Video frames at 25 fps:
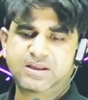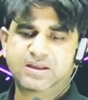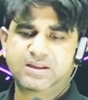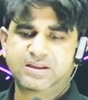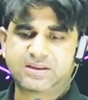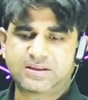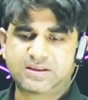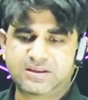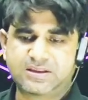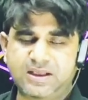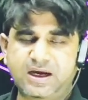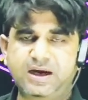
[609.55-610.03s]

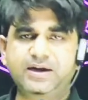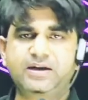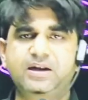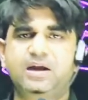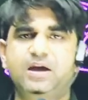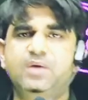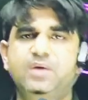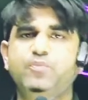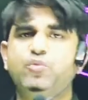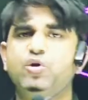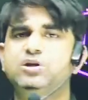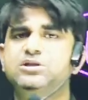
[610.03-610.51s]
that
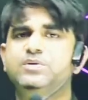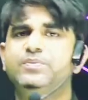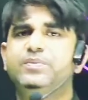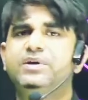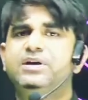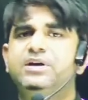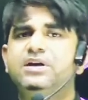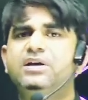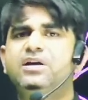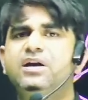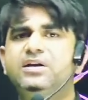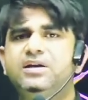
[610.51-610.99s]

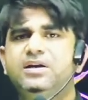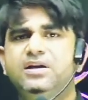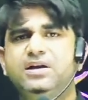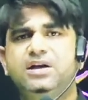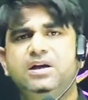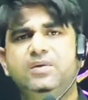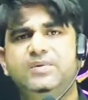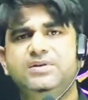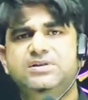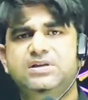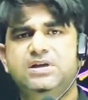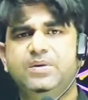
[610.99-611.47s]
approximately 100
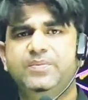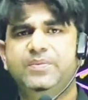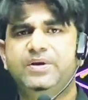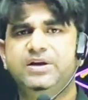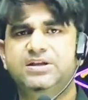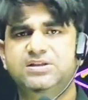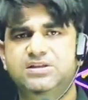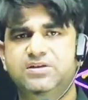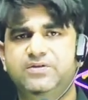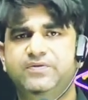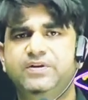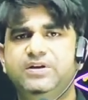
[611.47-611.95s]
elements have been
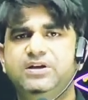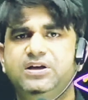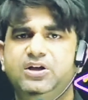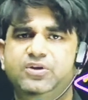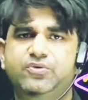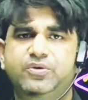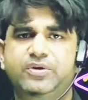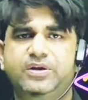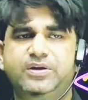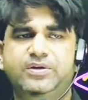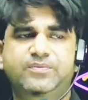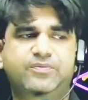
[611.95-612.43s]
discovered till
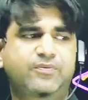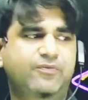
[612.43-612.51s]
today.